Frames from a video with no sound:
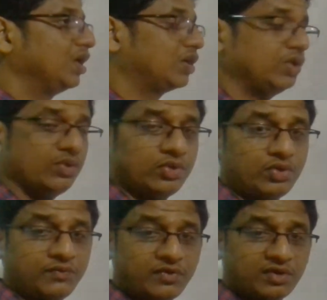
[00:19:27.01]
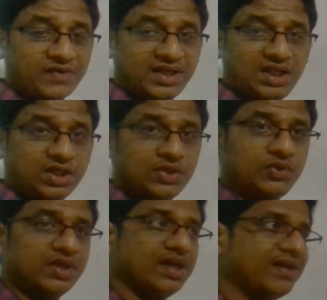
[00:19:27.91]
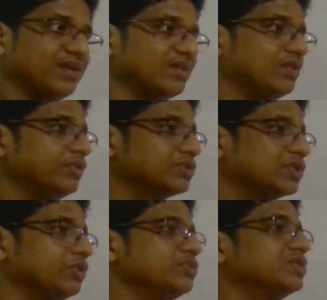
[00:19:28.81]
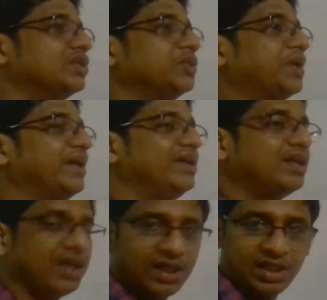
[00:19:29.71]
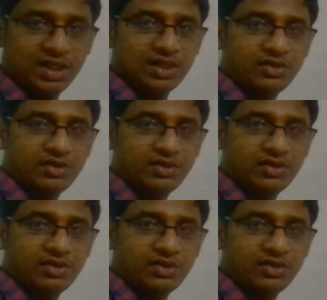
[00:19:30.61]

Q, for finding Q, you can either use Q is equal to IT,